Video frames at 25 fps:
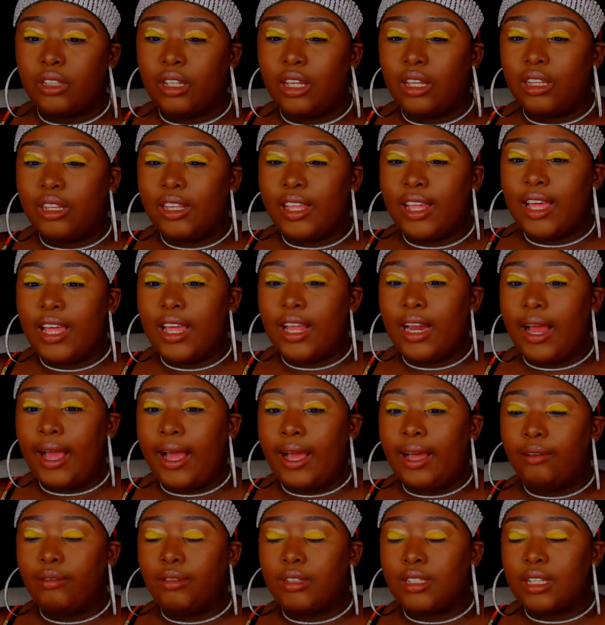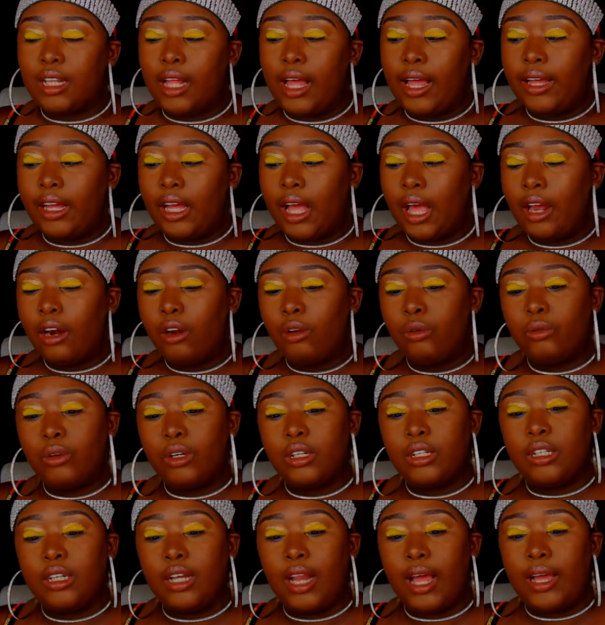And then I was like, I don't
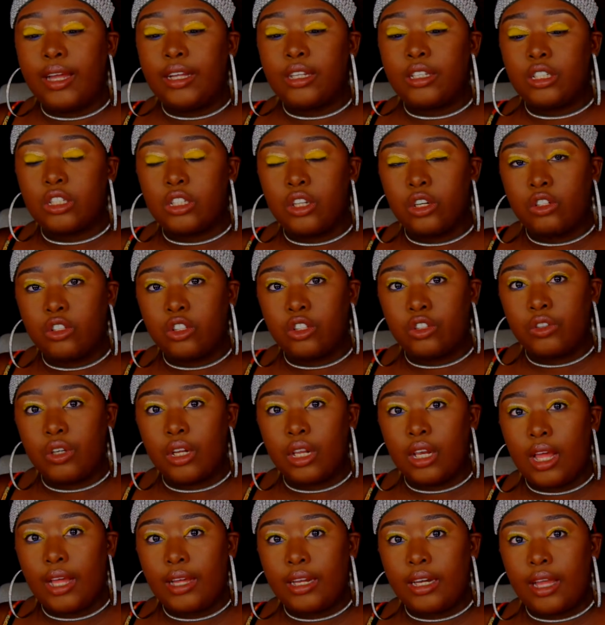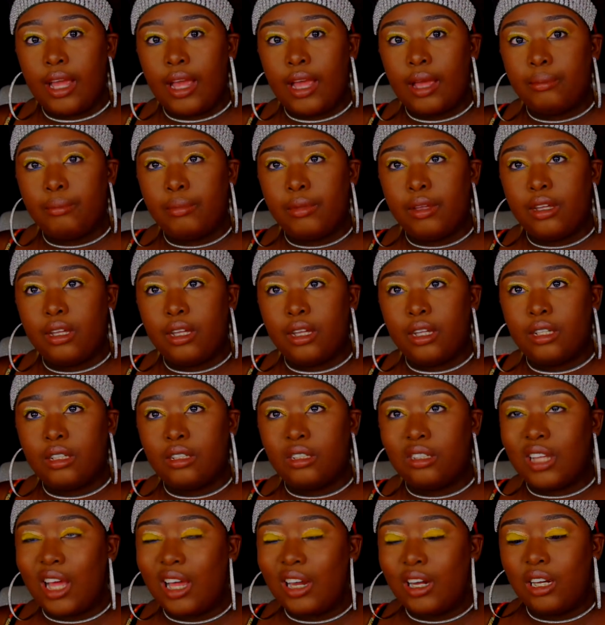really like surgery like that,
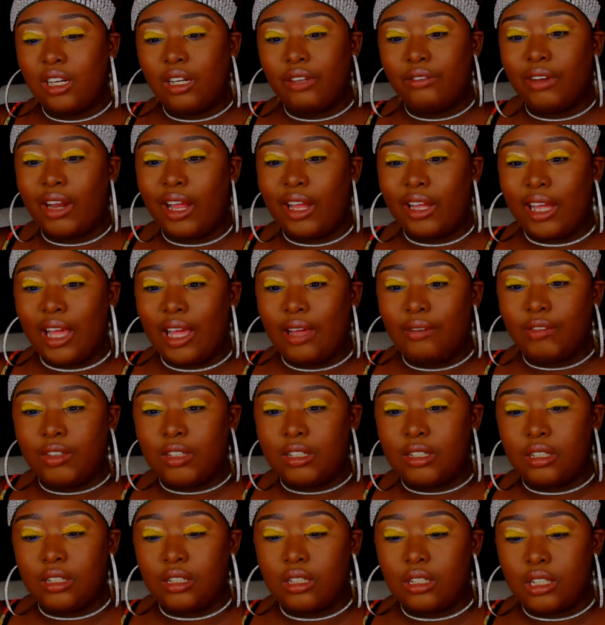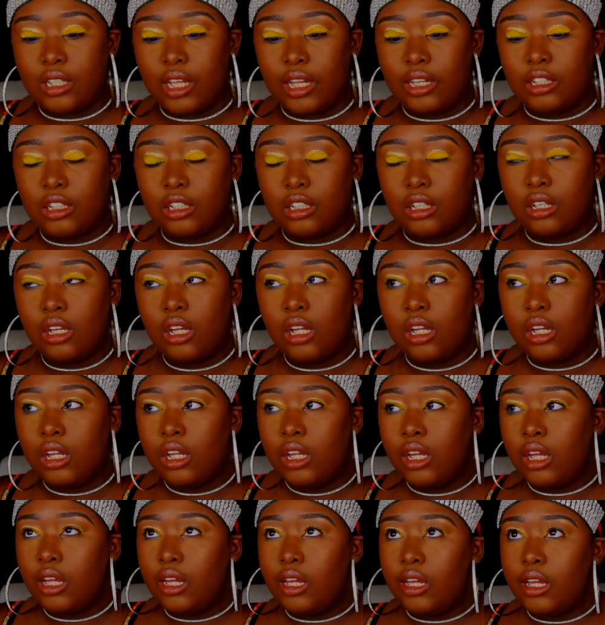because I didn't even like having a C-section.
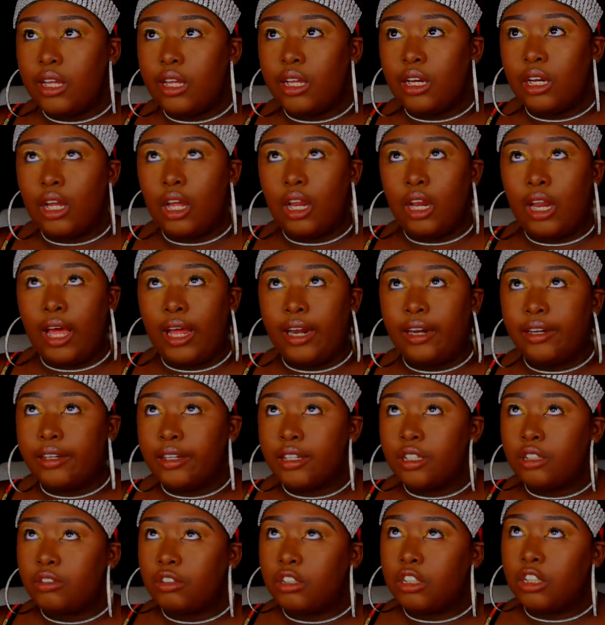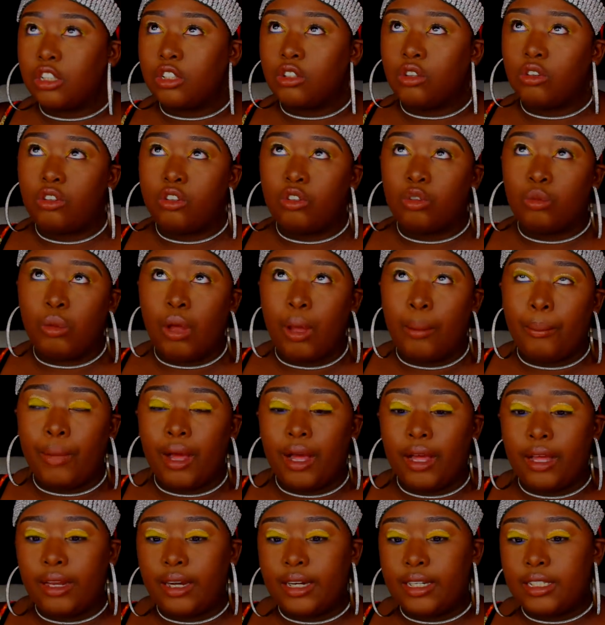And a lot of things were just going through my
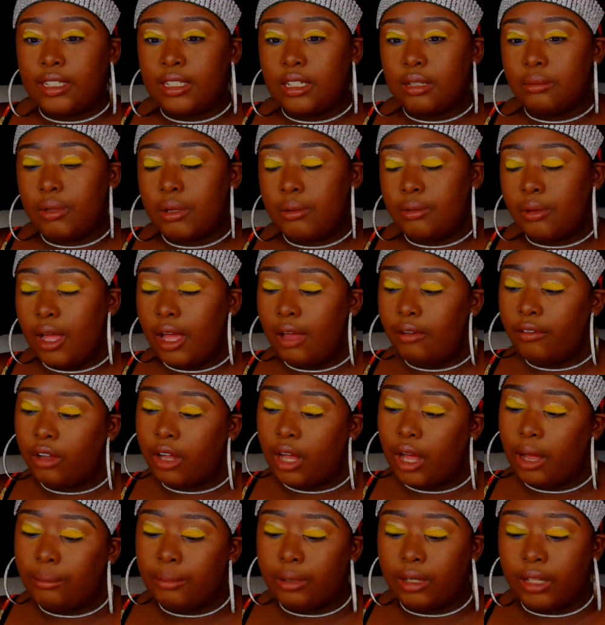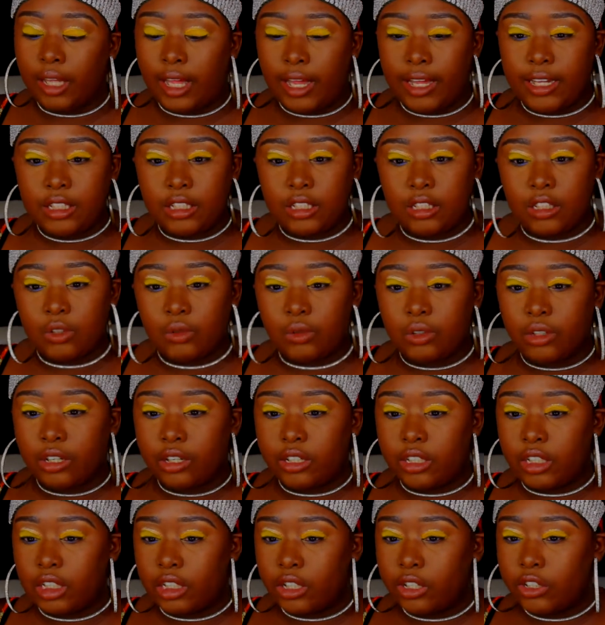mind. I seen people having complications with
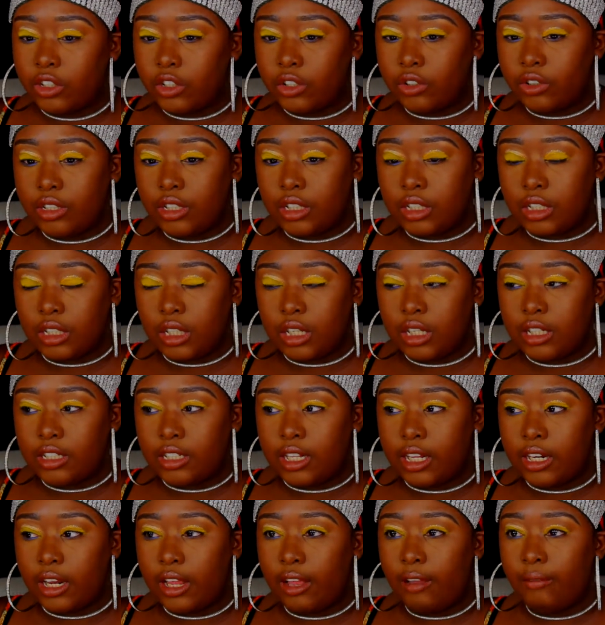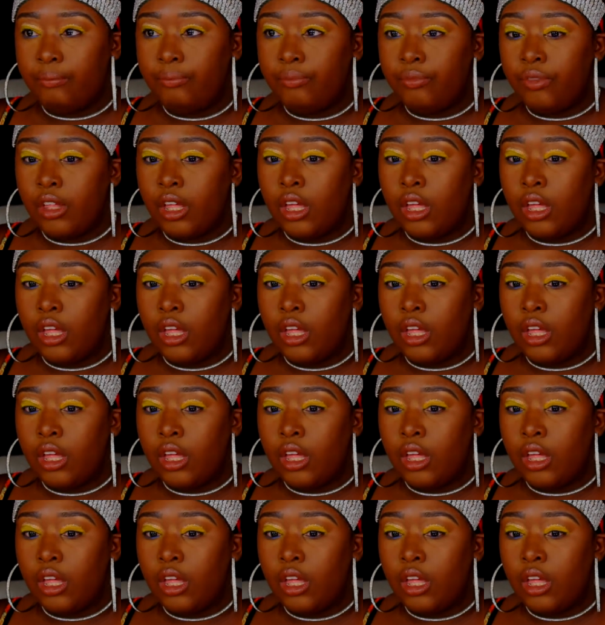their surgeries and things like that.